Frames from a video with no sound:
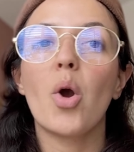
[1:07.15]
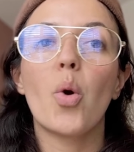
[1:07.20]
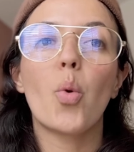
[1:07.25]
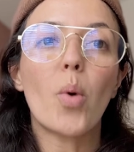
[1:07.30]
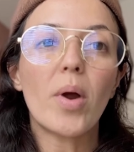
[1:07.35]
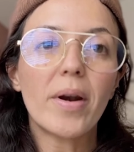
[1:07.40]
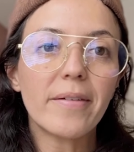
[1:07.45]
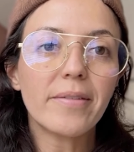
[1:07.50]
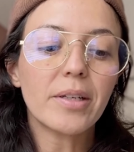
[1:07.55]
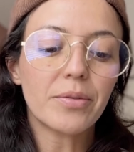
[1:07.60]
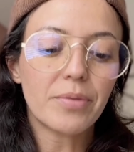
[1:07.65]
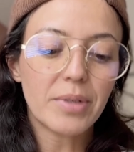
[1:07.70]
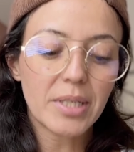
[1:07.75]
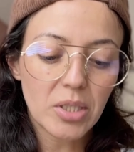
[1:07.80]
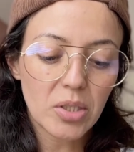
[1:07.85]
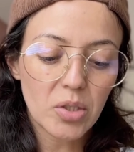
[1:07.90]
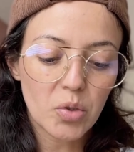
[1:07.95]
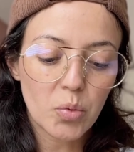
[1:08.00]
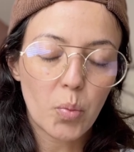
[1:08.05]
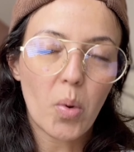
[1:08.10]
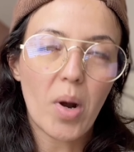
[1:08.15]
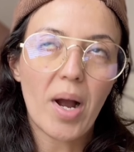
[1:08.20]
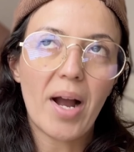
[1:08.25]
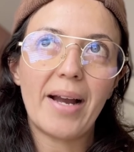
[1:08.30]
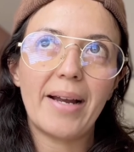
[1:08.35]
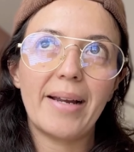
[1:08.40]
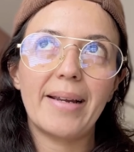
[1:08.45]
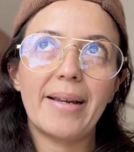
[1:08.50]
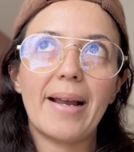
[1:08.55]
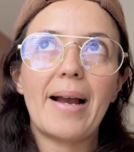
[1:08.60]
One of the reasons
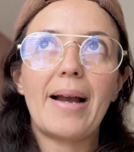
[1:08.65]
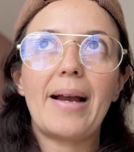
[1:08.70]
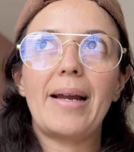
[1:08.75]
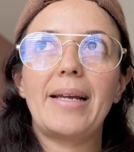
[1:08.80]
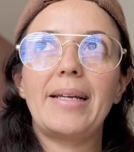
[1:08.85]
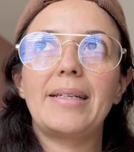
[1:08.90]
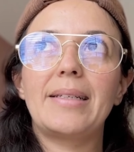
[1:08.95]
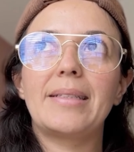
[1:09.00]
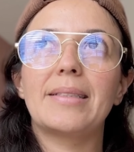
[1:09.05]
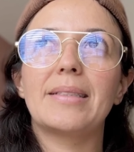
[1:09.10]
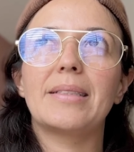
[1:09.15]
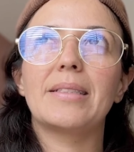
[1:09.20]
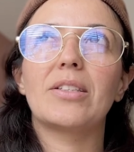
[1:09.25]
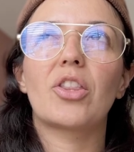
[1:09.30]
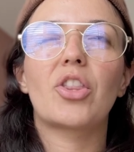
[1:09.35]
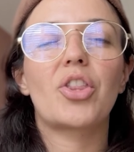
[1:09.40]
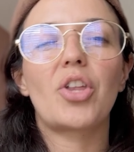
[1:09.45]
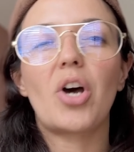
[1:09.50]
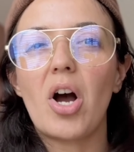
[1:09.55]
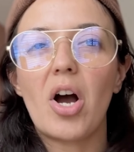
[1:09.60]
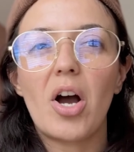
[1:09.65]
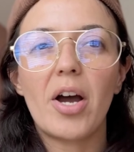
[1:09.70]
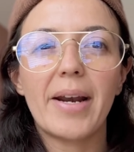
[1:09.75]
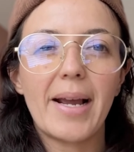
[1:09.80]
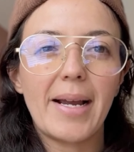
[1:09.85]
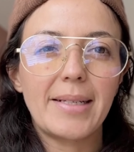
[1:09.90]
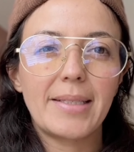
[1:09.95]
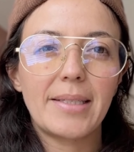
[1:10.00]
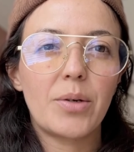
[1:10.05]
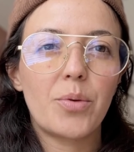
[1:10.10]
why I
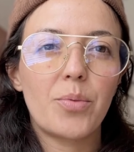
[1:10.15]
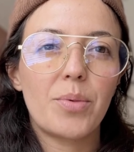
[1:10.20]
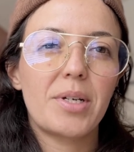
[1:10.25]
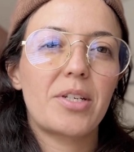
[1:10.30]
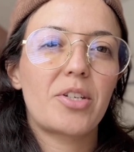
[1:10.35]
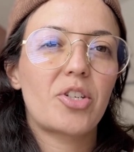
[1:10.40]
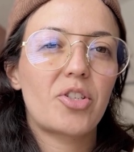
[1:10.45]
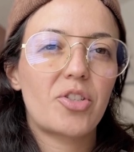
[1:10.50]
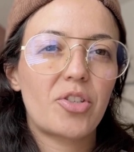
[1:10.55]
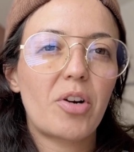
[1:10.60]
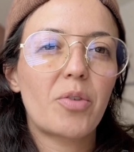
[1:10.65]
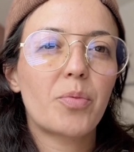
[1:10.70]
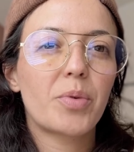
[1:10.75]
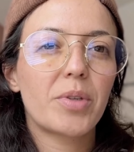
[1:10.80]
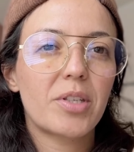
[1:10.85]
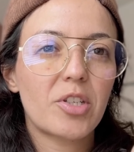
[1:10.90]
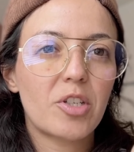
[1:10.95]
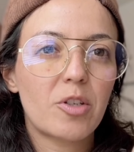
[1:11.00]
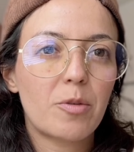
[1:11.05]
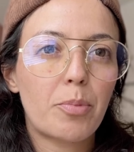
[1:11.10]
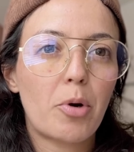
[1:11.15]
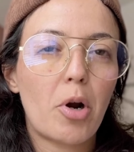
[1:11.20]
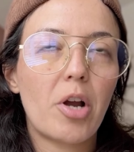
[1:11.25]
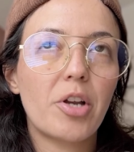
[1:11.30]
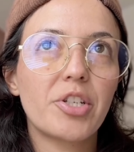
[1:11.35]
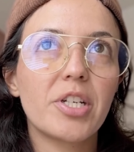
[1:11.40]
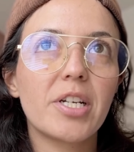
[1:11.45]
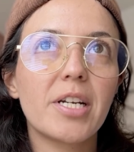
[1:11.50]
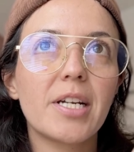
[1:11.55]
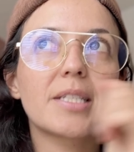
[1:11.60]
thought I didn't want to start with this
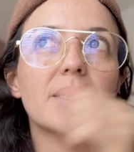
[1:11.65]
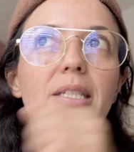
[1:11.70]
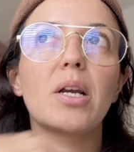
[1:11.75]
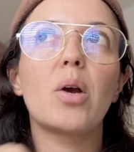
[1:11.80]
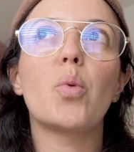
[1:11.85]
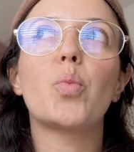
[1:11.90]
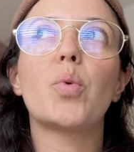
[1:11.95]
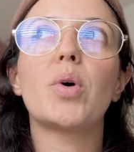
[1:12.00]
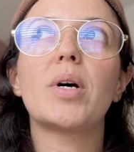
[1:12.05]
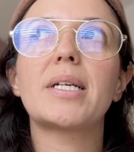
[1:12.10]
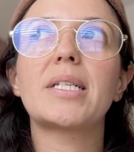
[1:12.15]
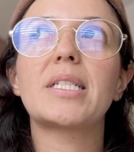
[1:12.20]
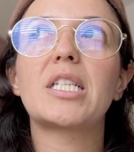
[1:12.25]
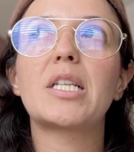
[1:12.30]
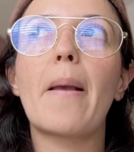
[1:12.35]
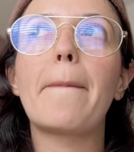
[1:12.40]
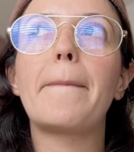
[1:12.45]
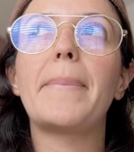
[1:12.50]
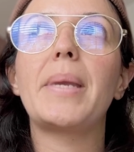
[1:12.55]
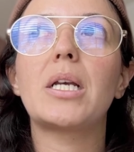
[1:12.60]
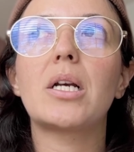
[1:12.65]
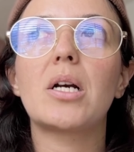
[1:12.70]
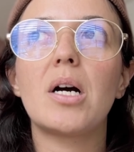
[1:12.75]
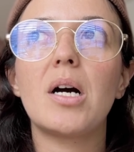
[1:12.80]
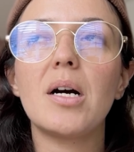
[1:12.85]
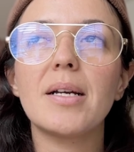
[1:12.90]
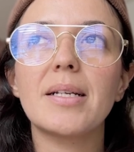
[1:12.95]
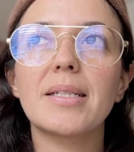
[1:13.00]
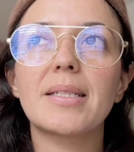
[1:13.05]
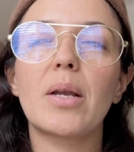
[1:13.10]
project was
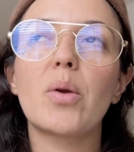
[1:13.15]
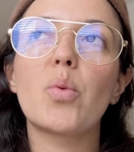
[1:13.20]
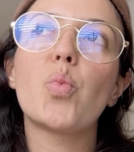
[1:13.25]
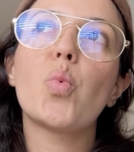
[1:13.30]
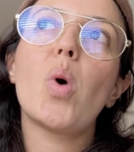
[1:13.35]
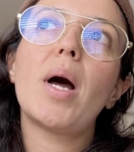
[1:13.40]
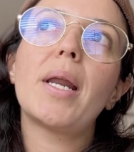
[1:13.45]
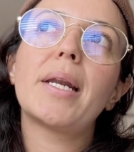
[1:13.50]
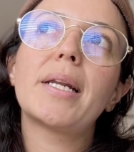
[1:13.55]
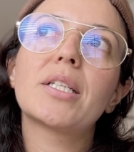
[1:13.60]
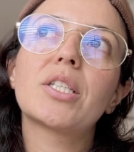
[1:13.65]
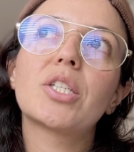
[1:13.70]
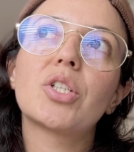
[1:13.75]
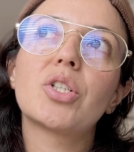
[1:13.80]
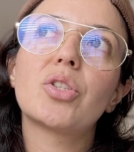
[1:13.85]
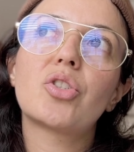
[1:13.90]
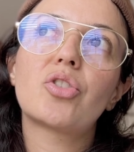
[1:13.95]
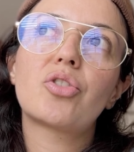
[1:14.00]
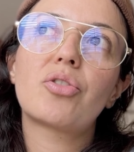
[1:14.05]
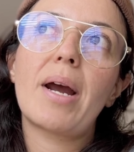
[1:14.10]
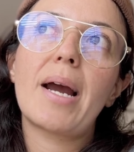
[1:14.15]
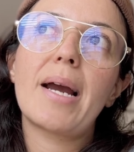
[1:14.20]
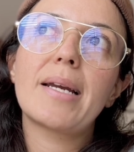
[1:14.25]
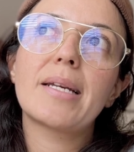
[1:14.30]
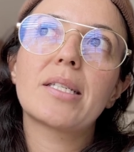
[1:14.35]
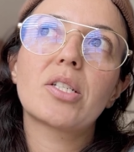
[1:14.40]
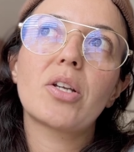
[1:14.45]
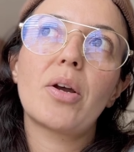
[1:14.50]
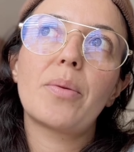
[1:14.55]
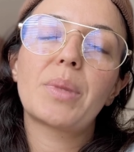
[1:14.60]
because I wanted to try
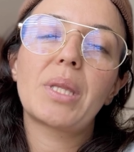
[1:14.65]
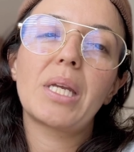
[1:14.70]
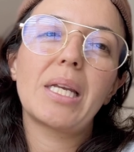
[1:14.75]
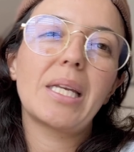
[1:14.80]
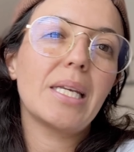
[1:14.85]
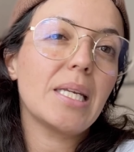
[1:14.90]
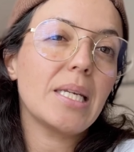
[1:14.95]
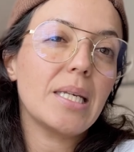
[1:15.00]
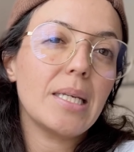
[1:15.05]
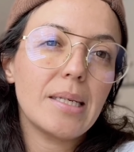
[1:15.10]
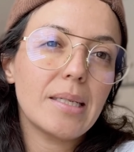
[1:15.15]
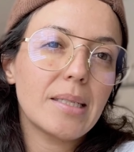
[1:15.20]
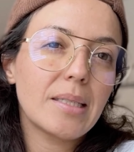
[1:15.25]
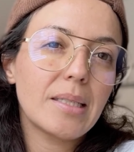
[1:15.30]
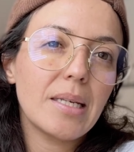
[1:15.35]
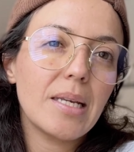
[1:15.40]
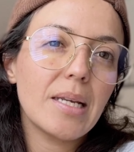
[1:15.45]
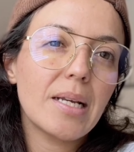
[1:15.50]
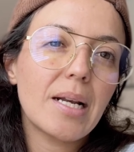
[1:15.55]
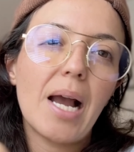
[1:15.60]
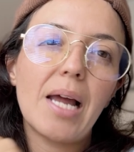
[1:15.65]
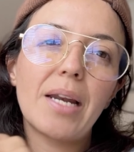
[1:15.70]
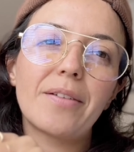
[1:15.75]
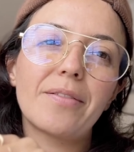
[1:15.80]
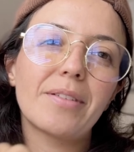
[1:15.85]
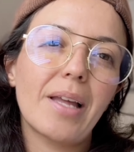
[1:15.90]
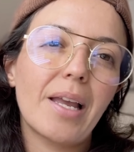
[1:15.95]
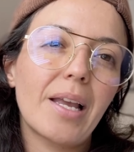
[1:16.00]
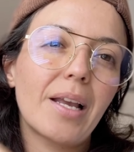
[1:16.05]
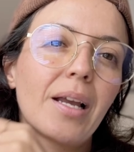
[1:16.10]
something easy, kind
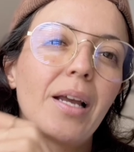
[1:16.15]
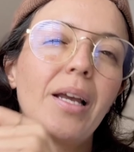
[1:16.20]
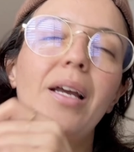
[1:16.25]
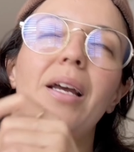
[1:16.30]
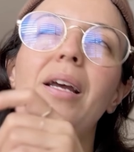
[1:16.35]
of like